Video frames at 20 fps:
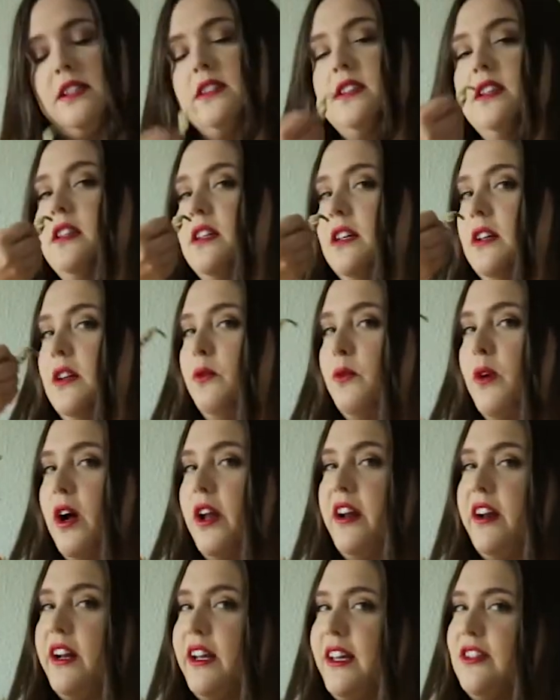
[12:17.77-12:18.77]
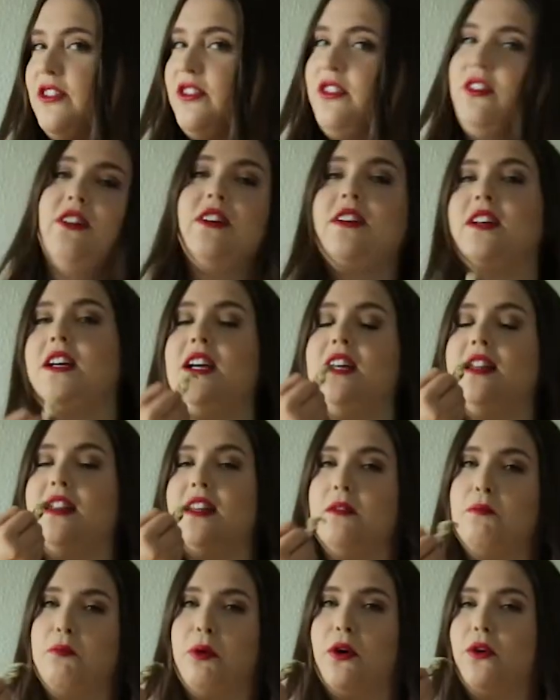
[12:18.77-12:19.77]
and then run it against your teeth
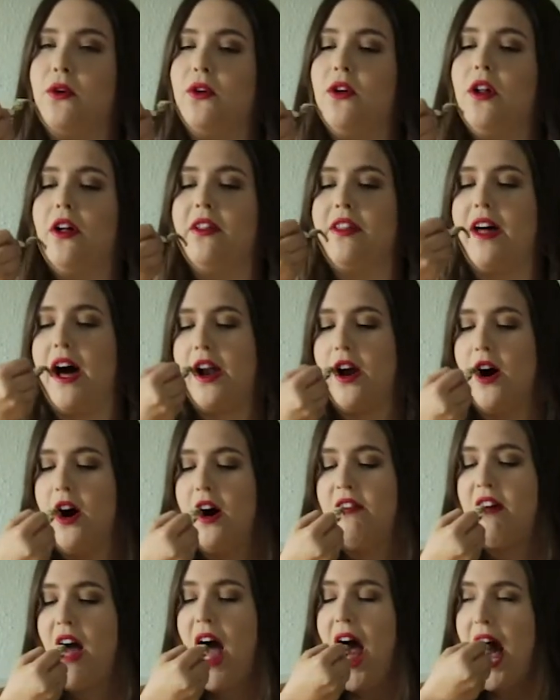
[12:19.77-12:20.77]
and pull all that off.